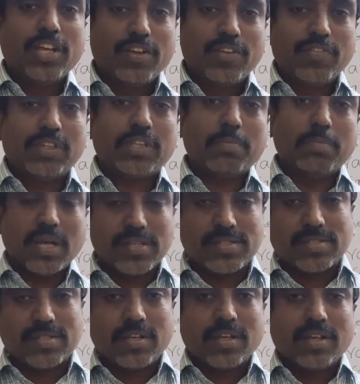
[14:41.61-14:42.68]
with a
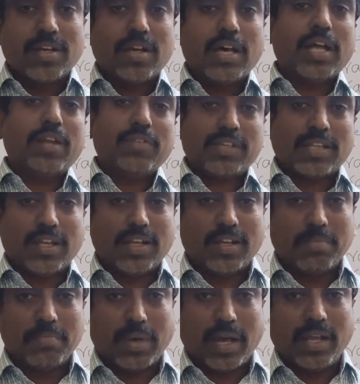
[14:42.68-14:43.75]
bus or with
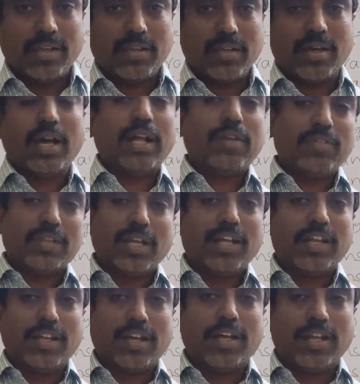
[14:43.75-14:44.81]
a bike or with
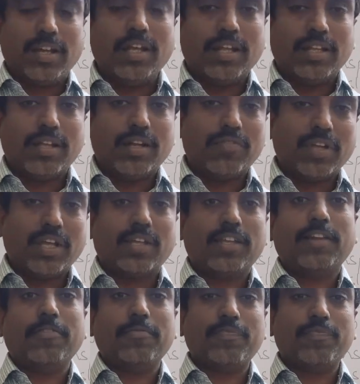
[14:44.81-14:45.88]
any other vehicle.
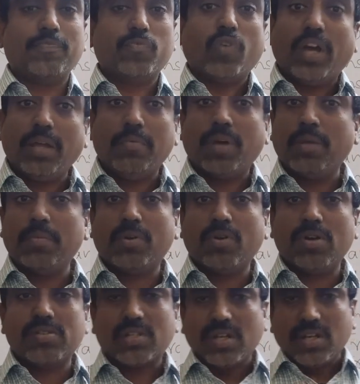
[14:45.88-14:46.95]
Why? Why?
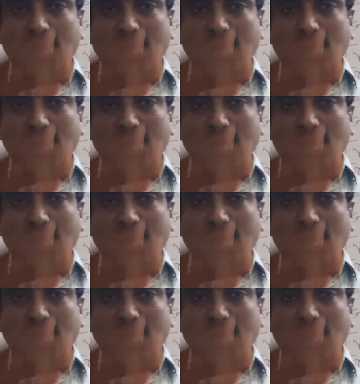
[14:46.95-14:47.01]
Because